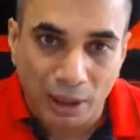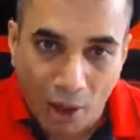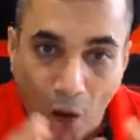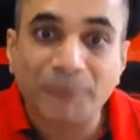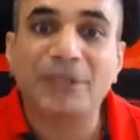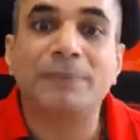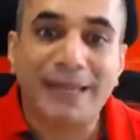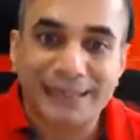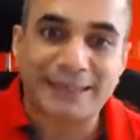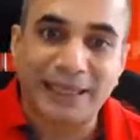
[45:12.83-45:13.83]

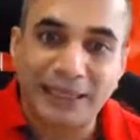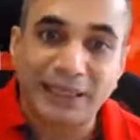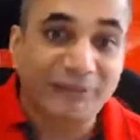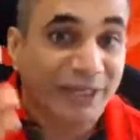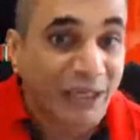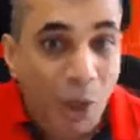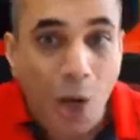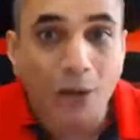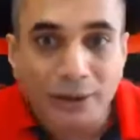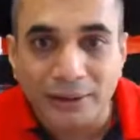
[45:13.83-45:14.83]
optimizing living
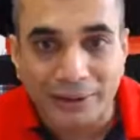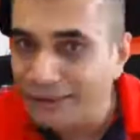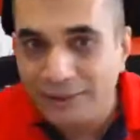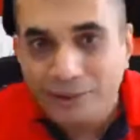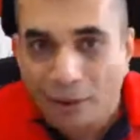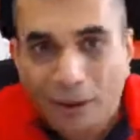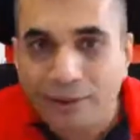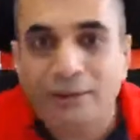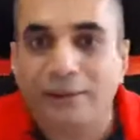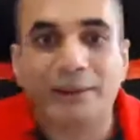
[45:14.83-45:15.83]
longer and not
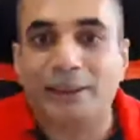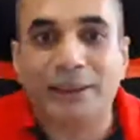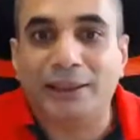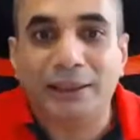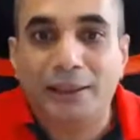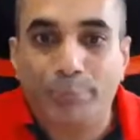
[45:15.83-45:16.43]
really